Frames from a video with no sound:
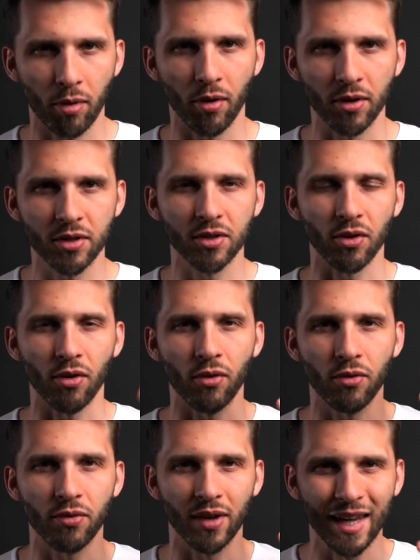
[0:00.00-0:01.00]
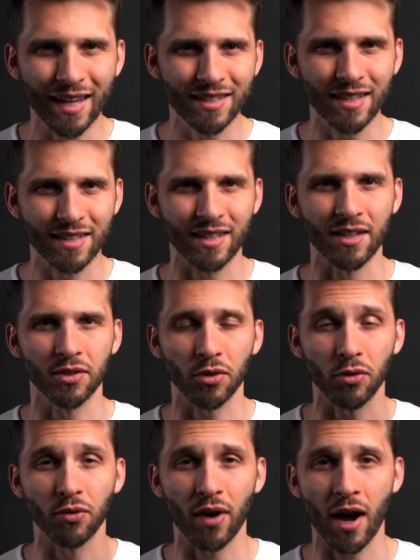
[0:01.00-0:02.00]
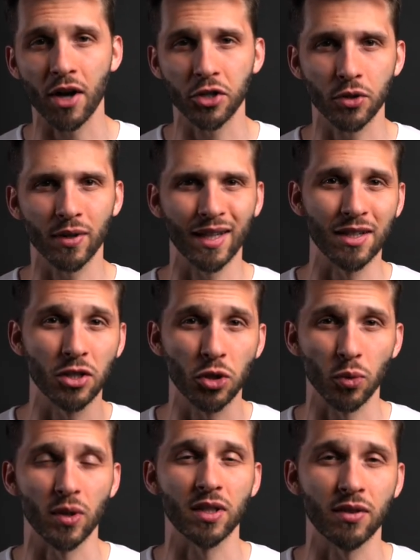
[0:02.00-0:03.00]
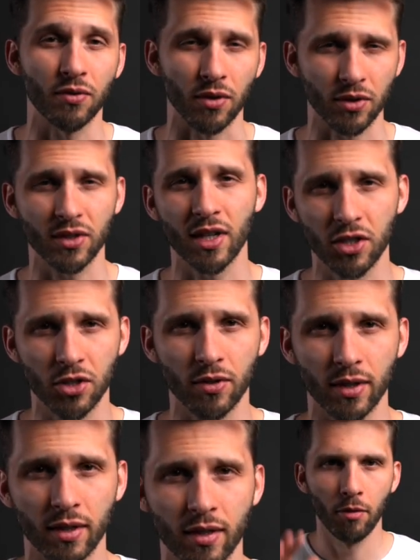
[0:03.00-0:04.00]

point of existence of archery in 21st century?